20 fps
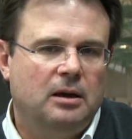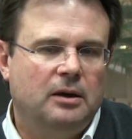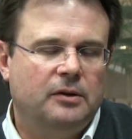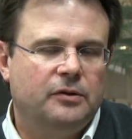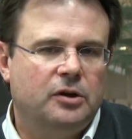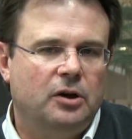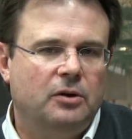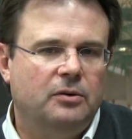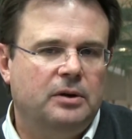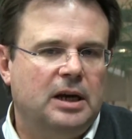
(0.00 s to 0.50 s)

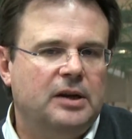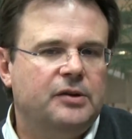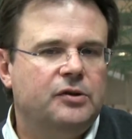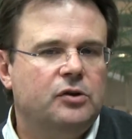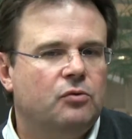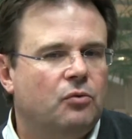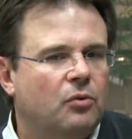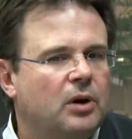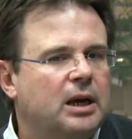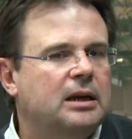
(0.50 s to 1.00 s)
And so it
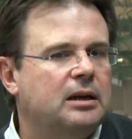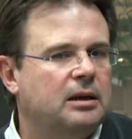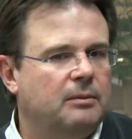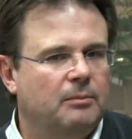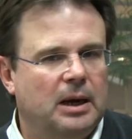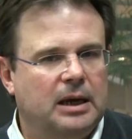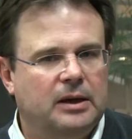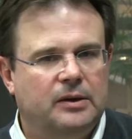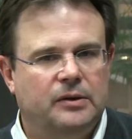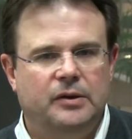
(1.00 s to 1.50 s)
doesn't really
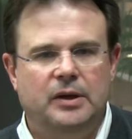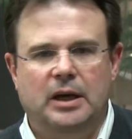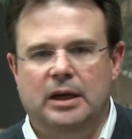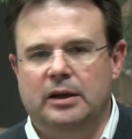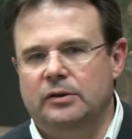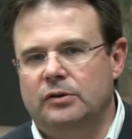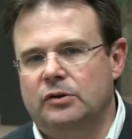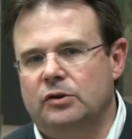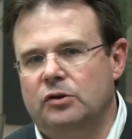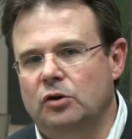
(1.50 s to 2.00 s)
make
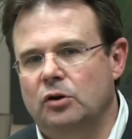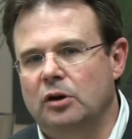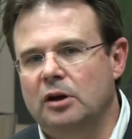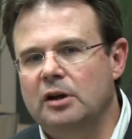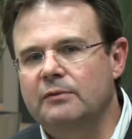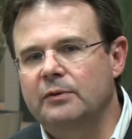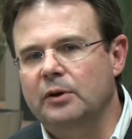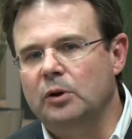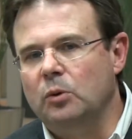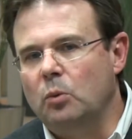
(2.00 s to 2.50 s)
sense to live